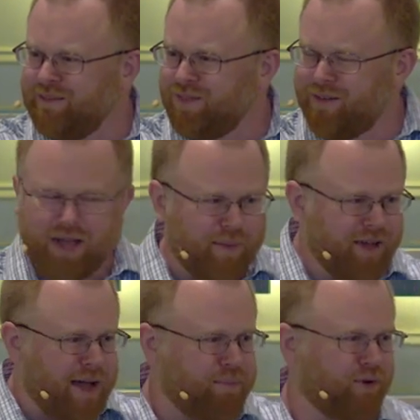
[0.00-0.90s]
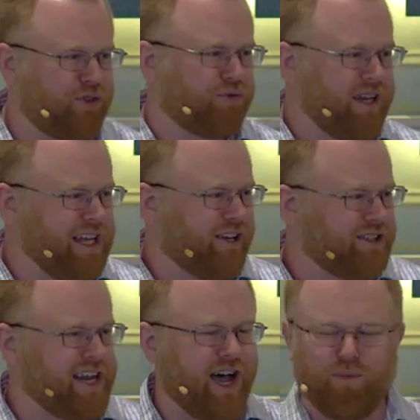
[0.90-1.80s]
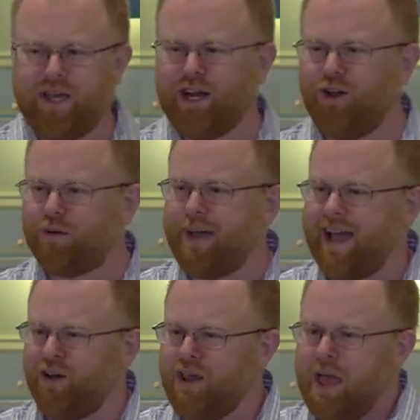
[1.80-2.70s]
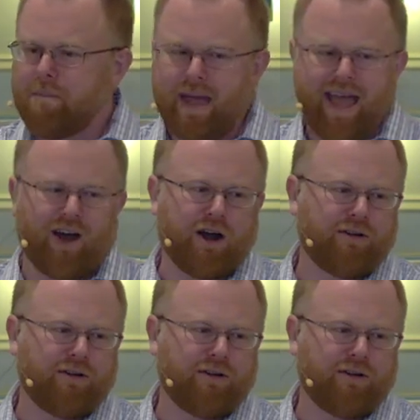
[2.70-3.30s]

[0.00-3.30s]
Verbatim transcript: I'm coming up on three years now, and we can look back on pa- our,